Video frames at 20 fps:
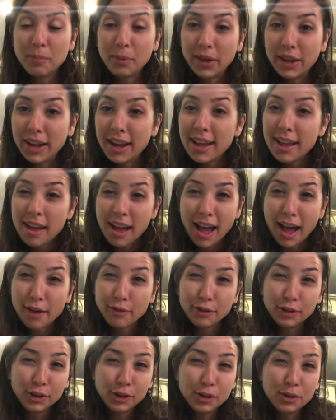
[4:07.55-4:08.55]
but
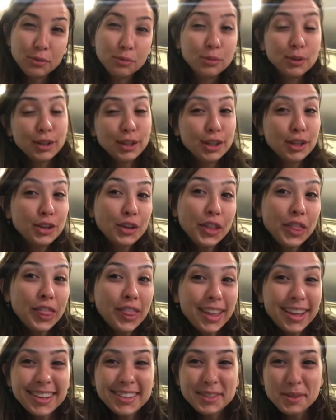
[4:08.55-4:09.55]
I've heard really good
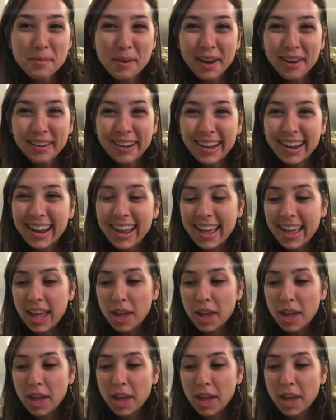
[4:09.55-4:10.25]
things about it,